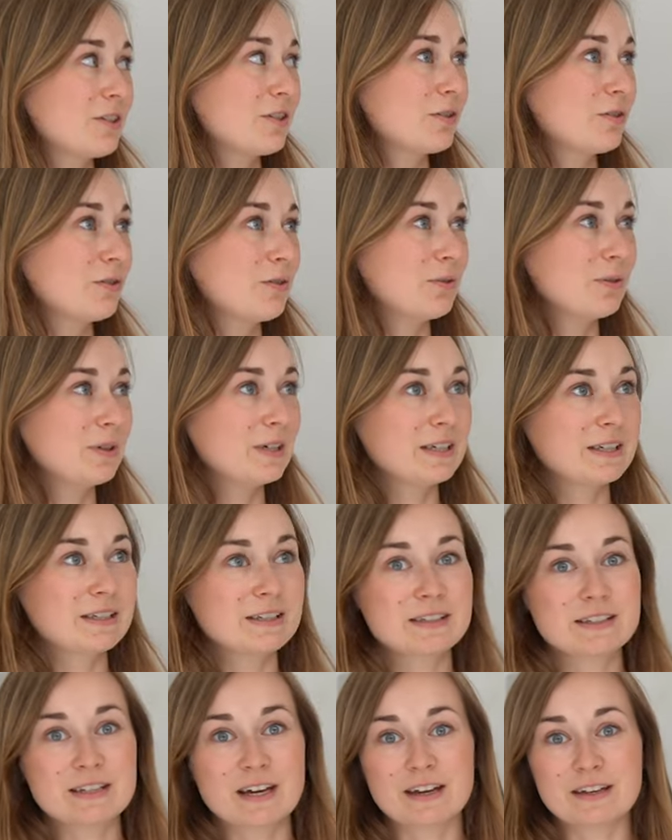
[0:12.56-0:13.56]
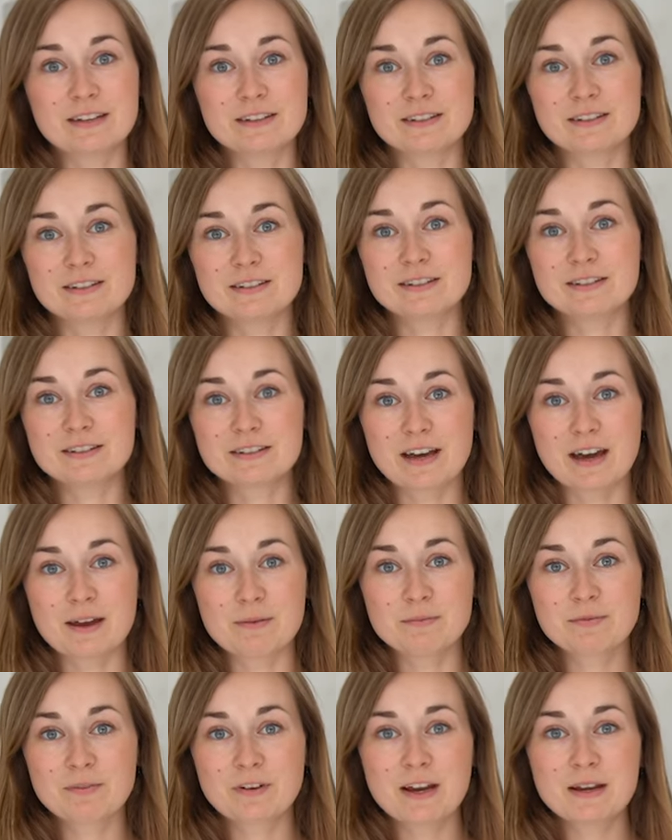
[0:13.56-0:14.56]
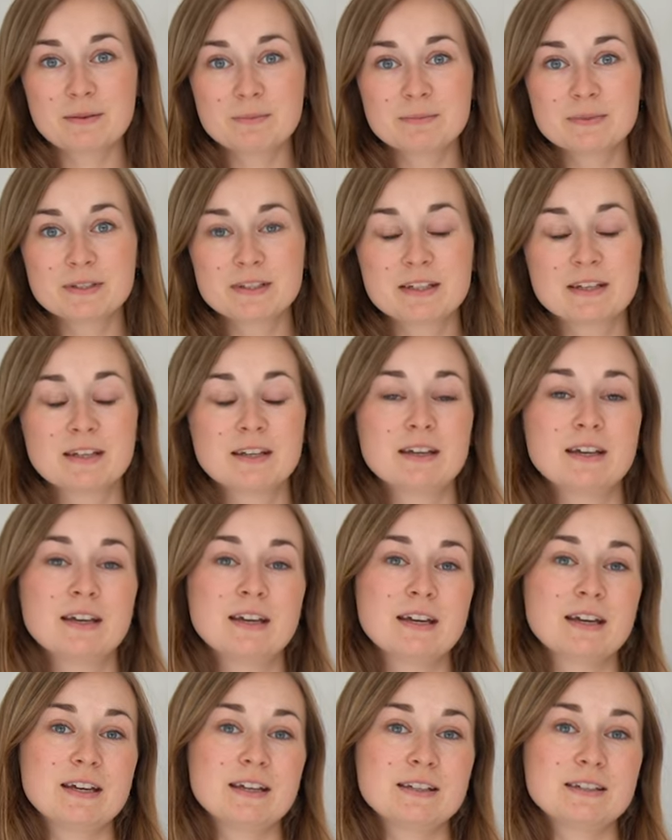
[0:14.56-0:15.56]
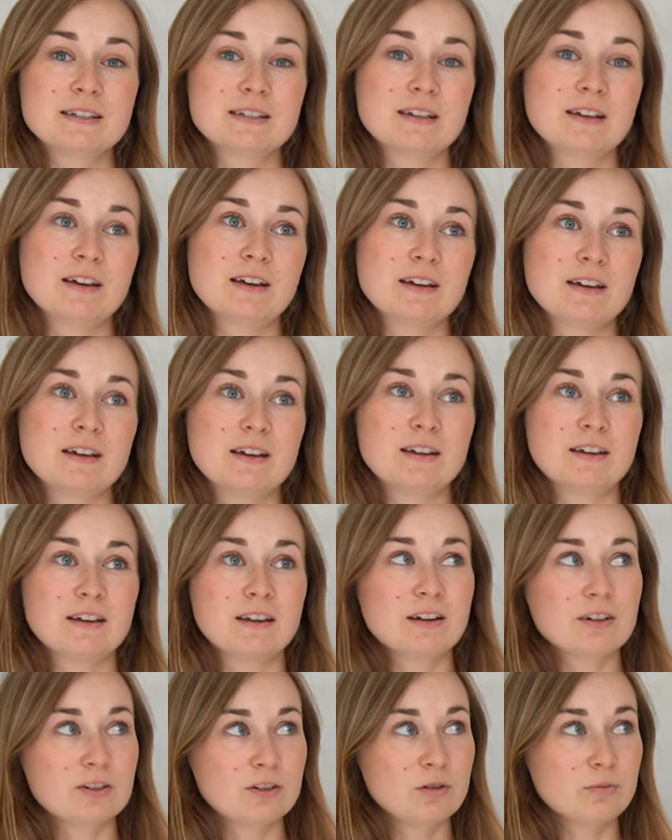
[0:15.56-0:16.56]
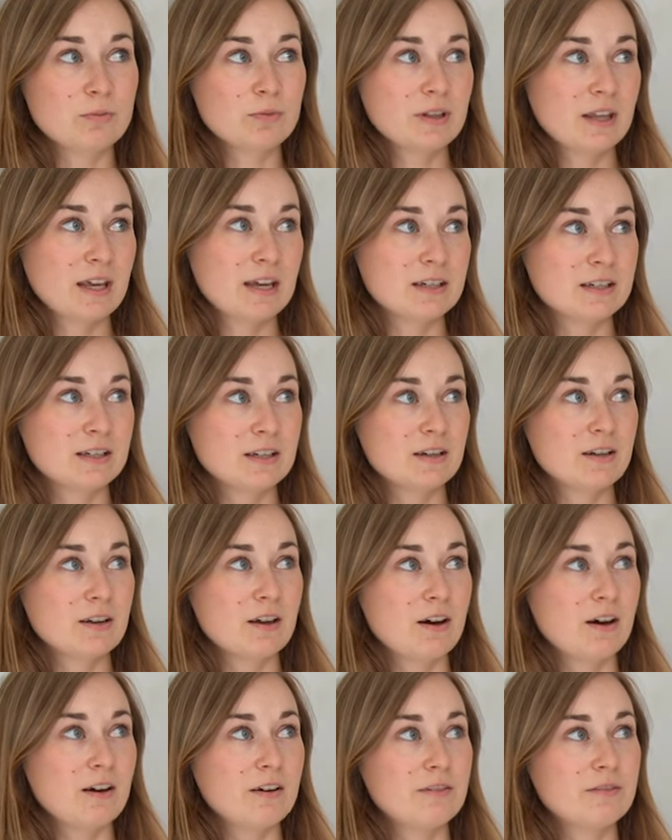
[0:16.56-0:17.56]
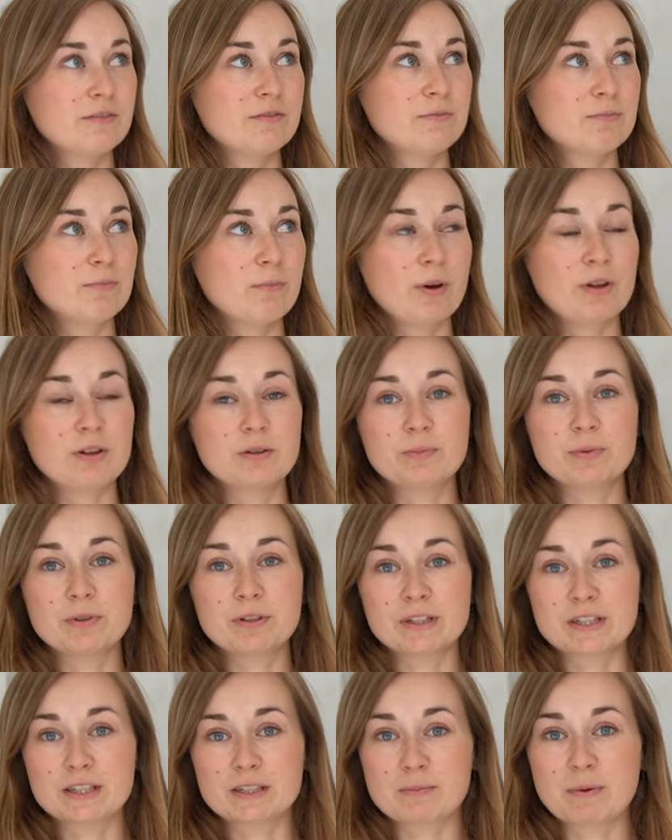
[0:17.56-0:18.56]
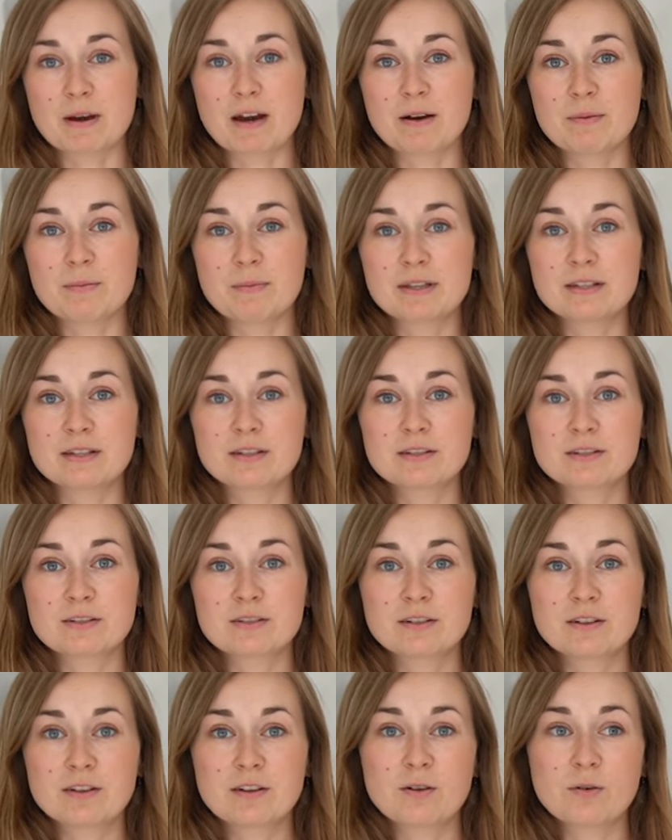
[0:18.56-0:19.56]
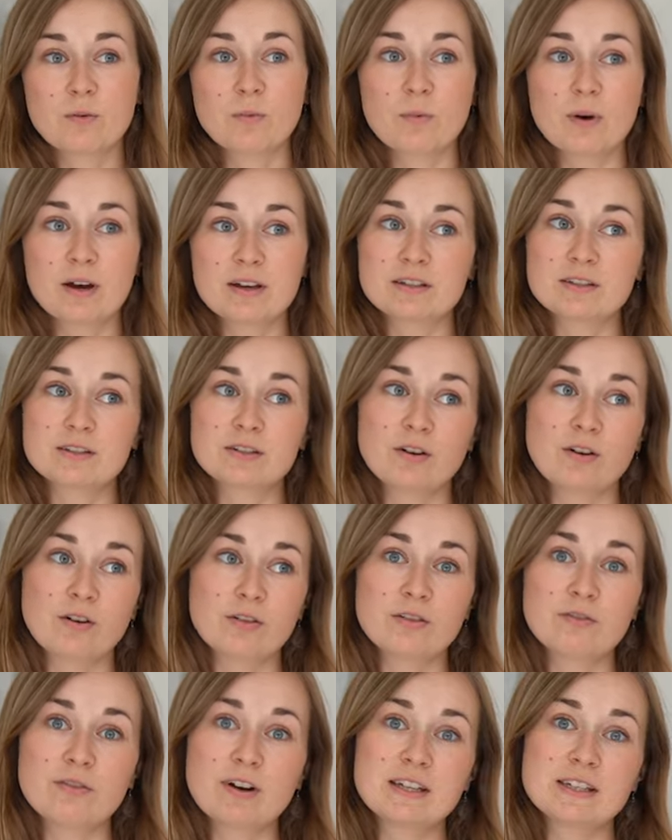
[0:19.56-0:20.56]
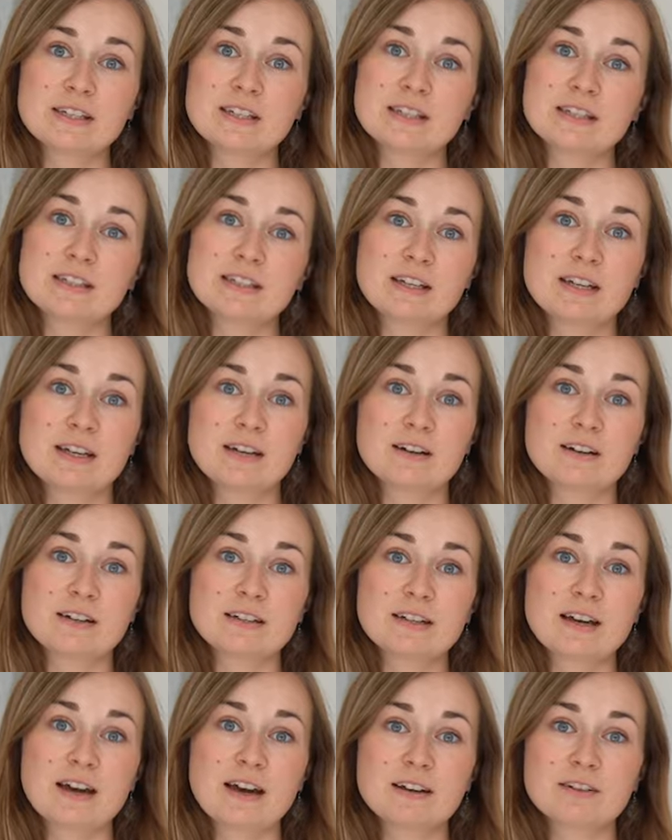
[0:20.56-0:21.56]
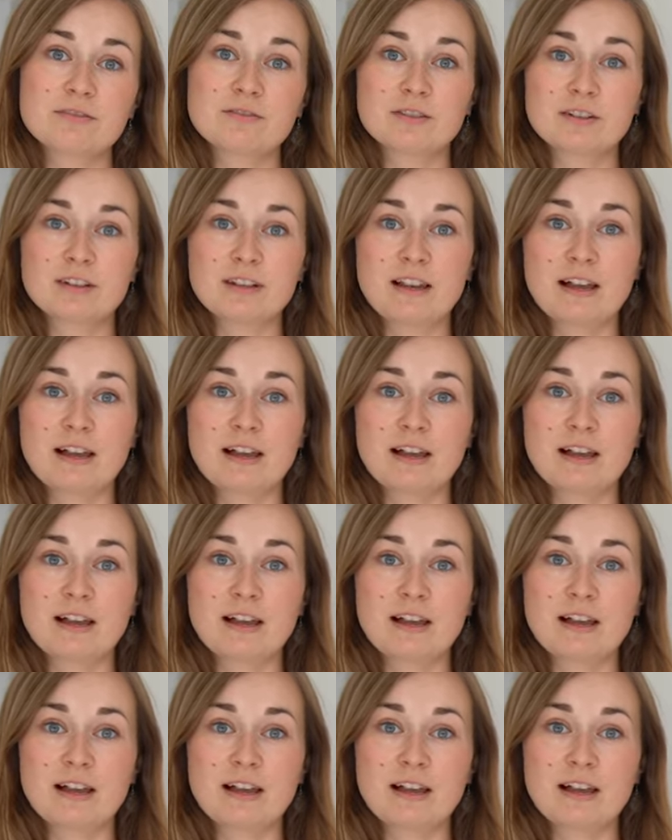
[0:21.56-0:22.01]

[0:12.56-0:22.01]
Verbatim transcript: show is titled Time Frames. It's an accumulation of multiple experiments whilst on the residency here at TAKT for the